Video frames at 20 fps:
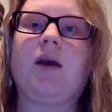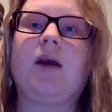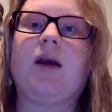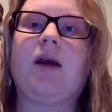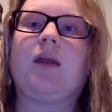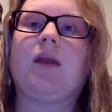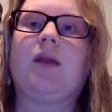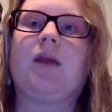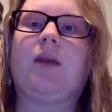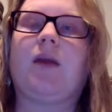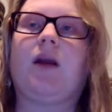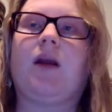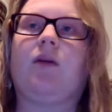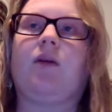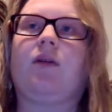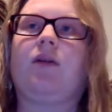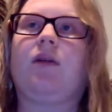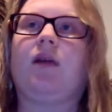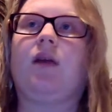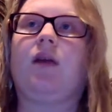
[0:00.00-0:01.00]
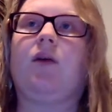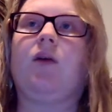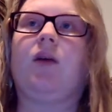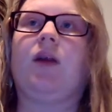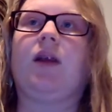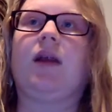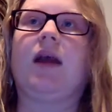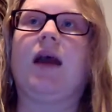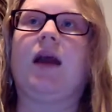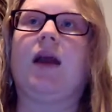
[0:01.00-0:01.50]
That they don't see only
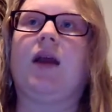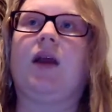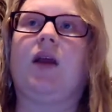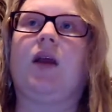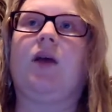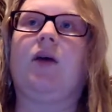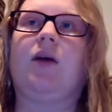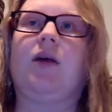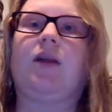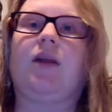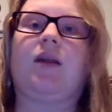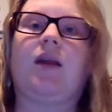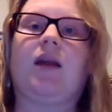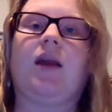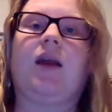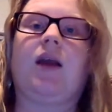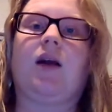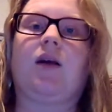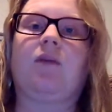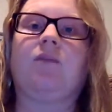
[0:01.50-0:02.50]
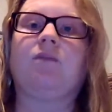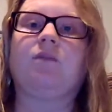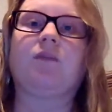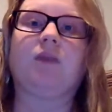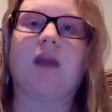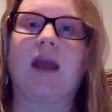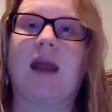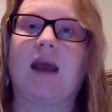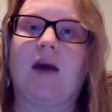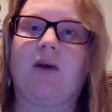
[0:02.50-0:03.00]
daddy, as sitting
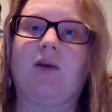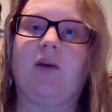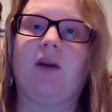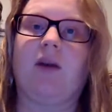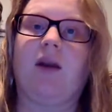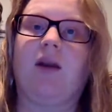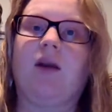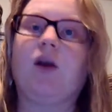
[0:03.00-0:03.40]
down and